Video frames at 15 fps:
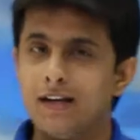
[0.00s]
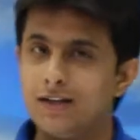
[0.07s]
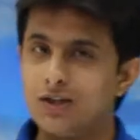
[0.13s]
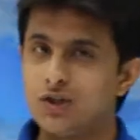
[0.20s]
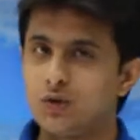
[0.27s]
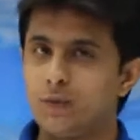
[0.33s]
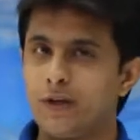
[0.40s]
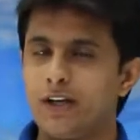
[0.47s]
In
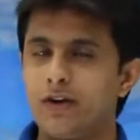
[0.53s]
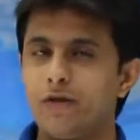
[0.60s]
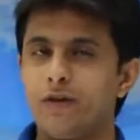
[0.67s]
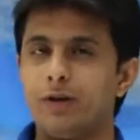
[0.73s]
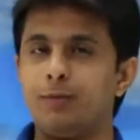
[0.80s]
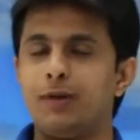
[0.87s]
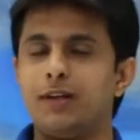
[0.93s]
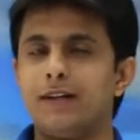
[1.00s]
this video,
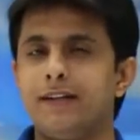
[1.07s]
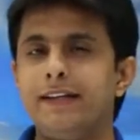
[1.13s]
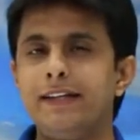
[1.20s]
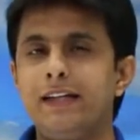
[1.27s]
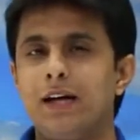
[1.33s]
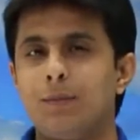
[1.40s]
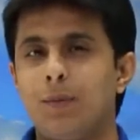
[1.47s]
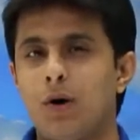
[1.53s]
we'll be
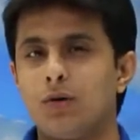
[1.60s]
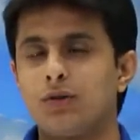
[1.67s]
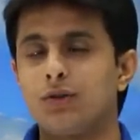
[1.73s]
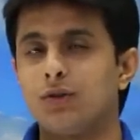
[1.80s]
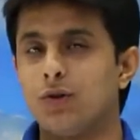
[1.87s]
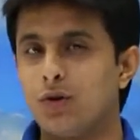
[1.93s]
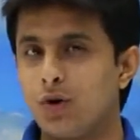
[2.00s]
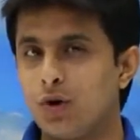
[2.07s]
learning about
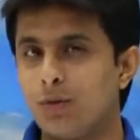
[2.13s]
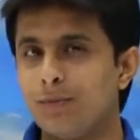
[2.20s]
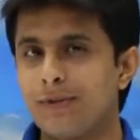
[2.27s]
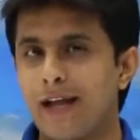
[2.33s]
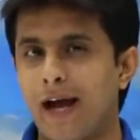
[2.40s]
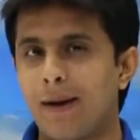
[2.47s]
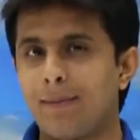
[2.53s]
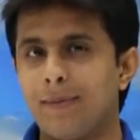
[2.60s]

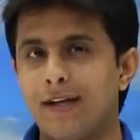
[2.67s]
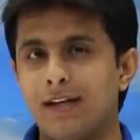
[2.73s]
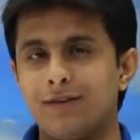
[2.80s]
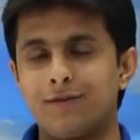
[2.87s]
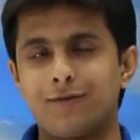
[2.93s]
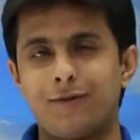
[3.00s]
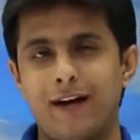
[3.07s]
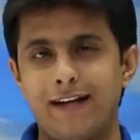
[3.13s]
Home tab
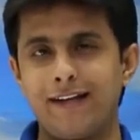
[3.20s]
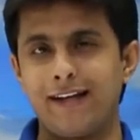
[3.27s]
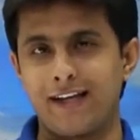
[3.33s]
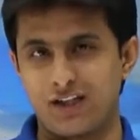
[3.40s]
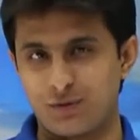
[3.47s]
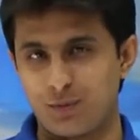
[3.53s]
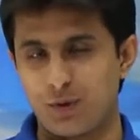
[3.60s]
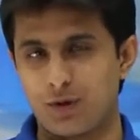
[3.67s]
in File
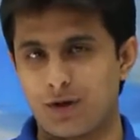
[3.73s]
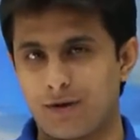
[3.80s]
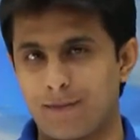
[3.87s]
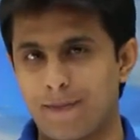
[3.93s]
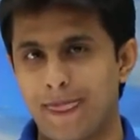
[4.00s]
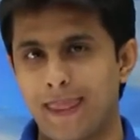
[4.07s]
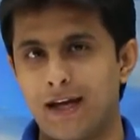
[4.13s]
Explorer.